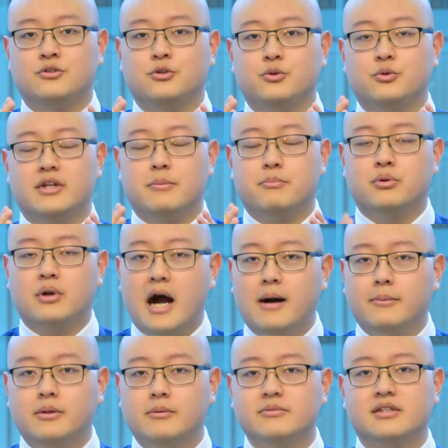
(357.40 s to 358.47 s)
to the
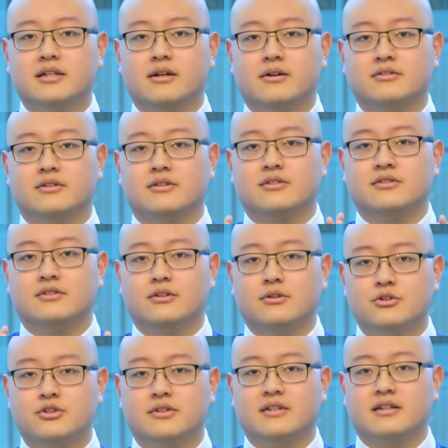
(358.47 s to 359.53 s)
problems and also the
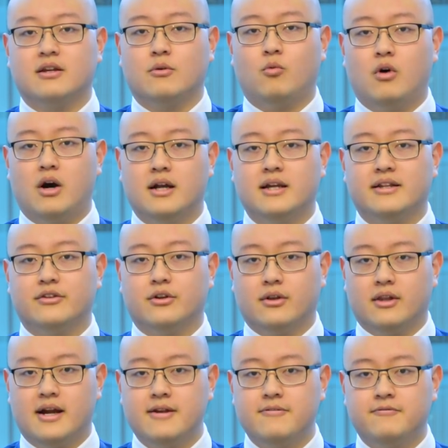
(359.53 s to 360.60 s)
solutions that they want in their
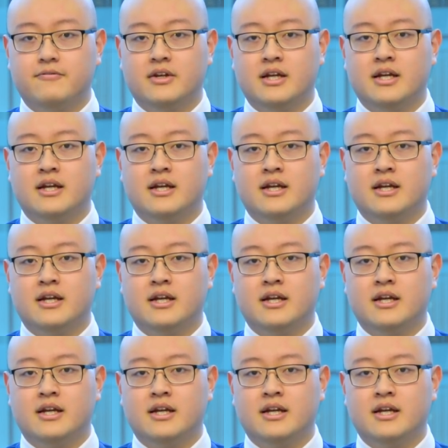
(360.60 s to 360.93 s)
life,